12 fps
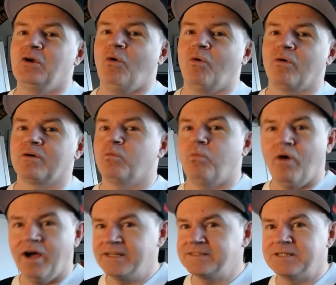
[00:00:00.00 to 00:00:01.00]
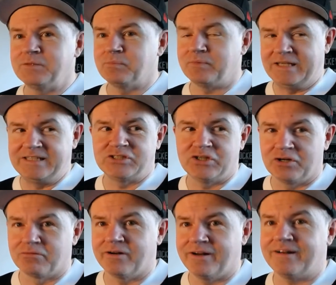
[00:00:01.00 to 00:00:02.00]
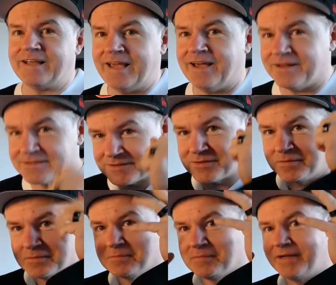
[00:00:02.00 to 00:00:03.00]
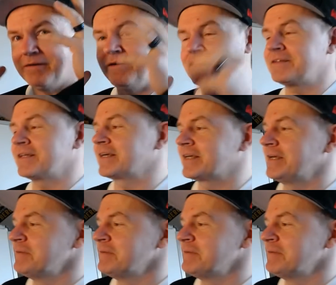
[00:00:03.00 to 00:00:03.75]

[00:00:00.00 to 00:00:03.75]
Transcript: or why is he he's going to run out of gas, oh my god, like.